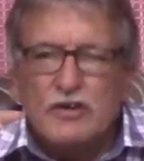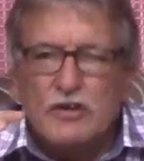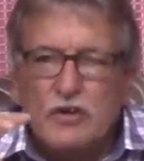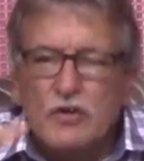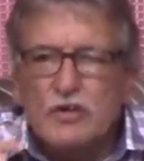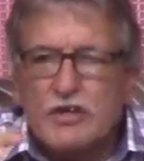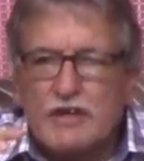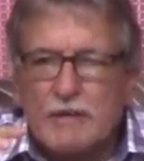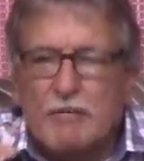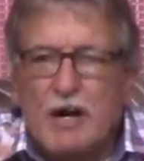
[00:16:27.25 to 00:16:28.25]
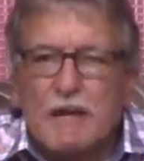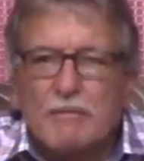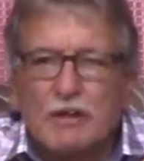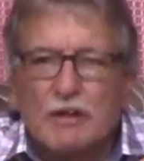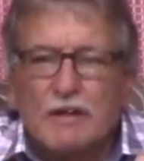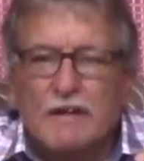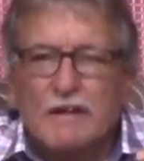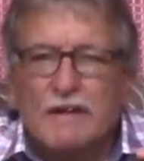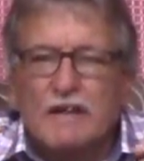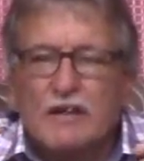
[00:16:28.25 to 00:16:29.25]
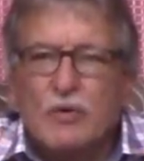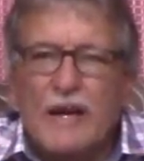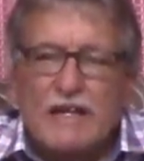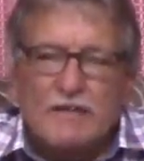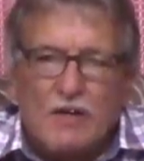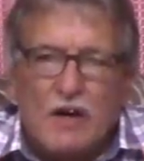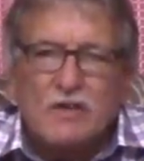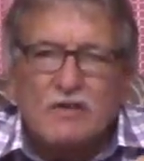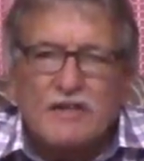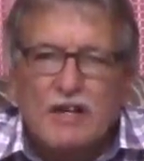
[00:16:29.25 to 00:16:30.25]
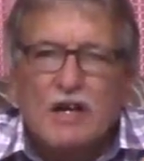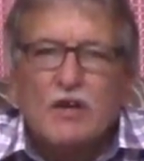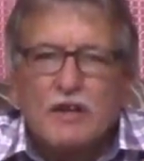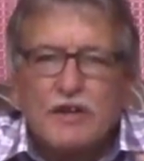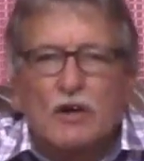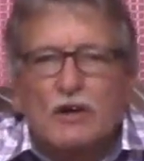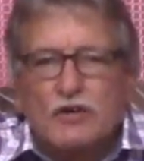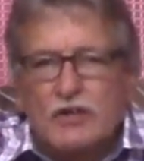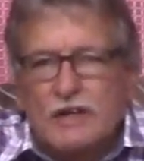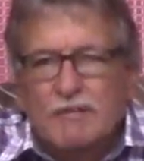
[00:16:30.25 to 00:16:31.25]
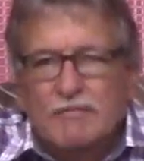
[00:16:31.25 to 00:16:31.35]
used the Bible to advance their own theology